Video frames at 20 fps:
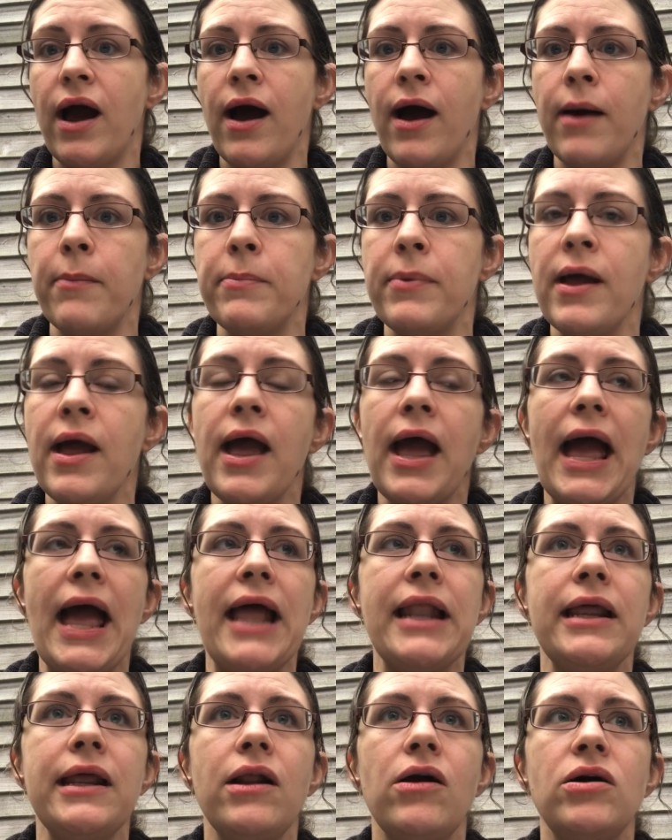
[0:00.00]
up,
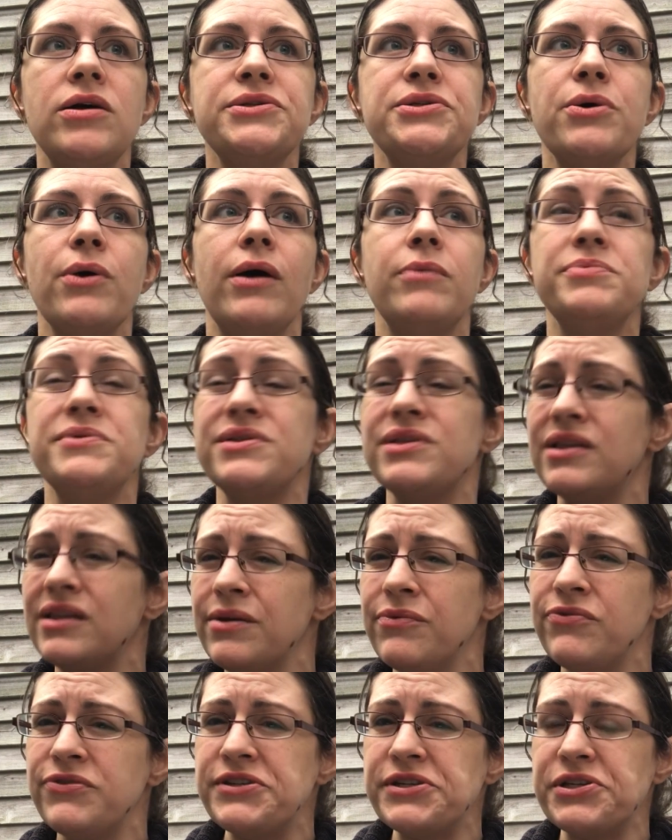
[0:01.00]
and it also helps the
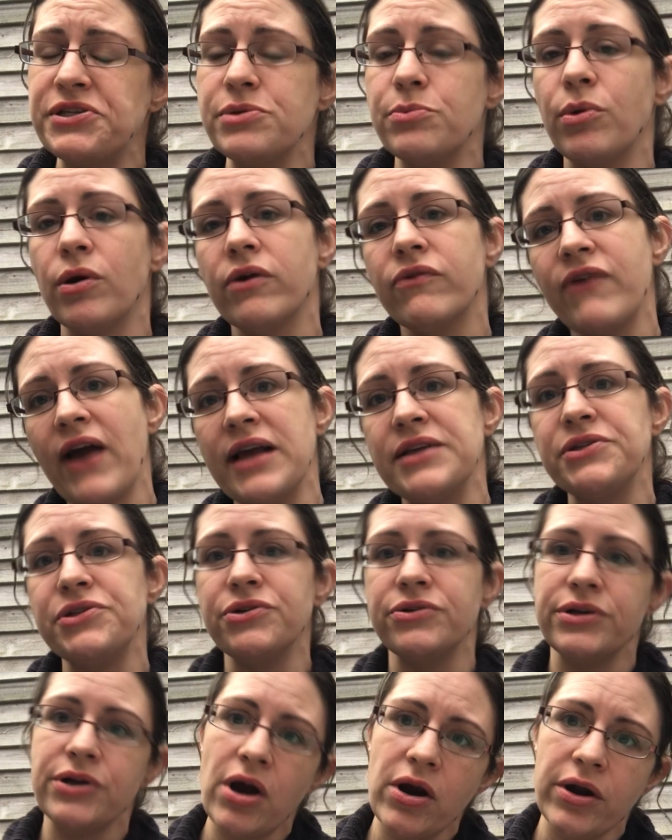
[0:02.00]
lymph system work
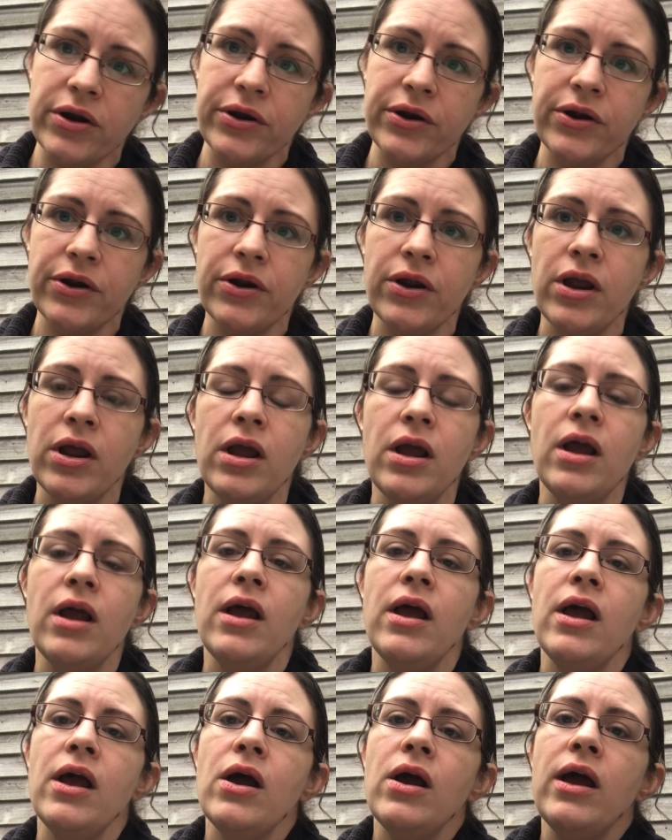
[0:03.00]
faster and harder.
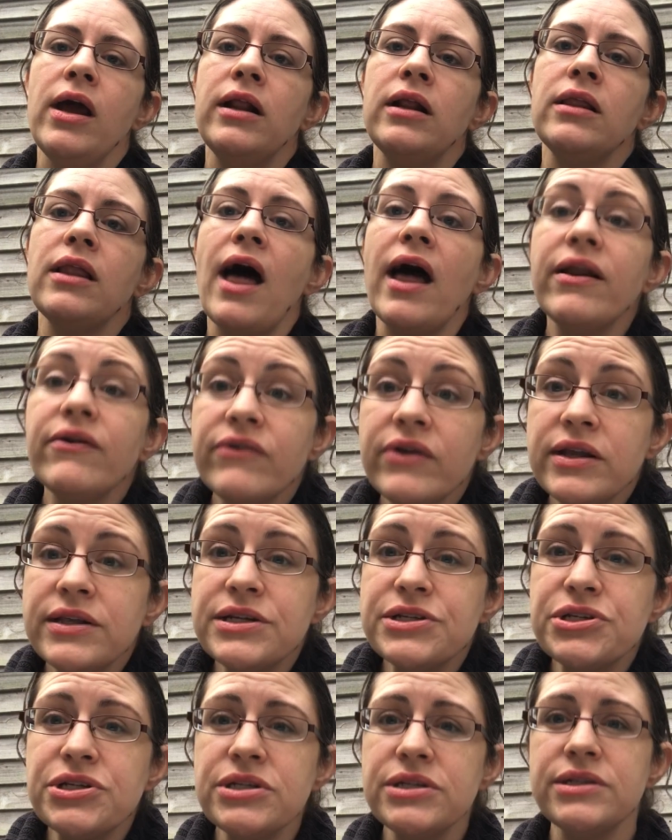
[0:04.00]
In a lot of
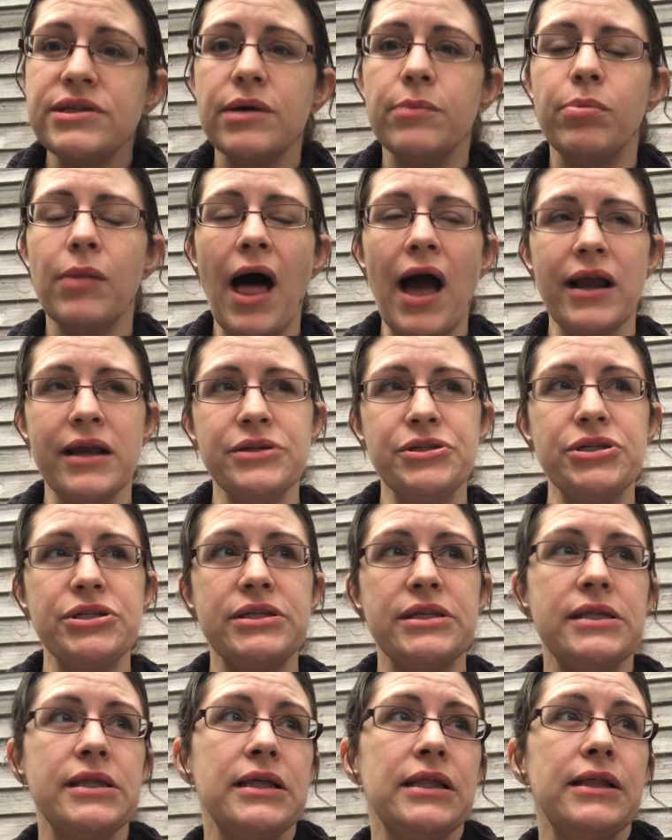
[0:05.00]
conditions, the blockages
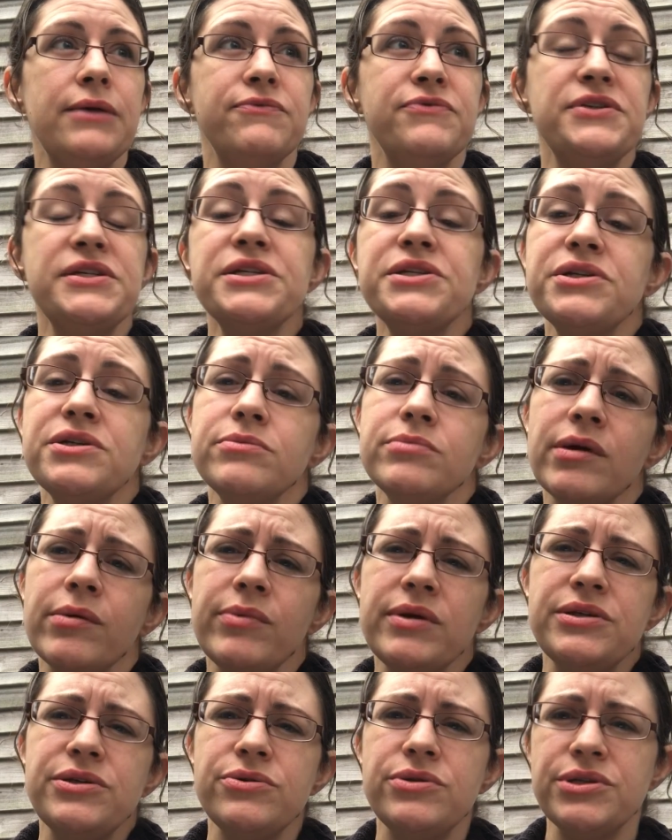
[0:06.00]
in the lymph system can
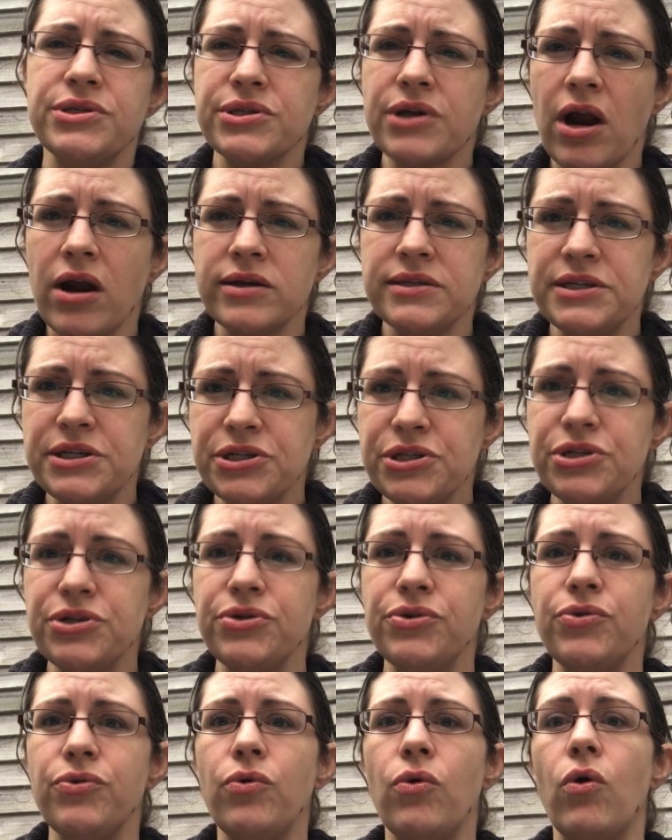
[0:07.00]
be due to scar
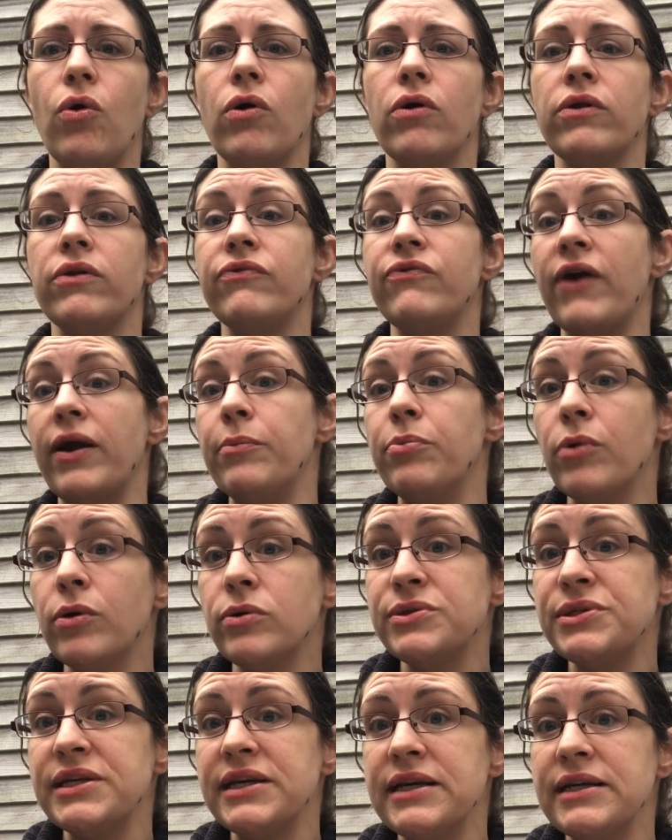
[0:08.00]
tissue or the
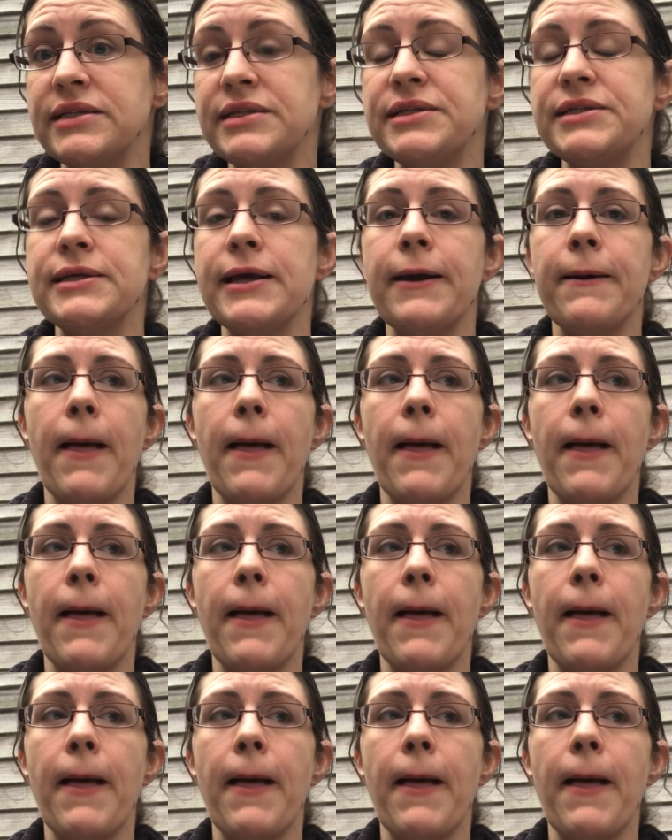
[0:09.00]
fibrosis,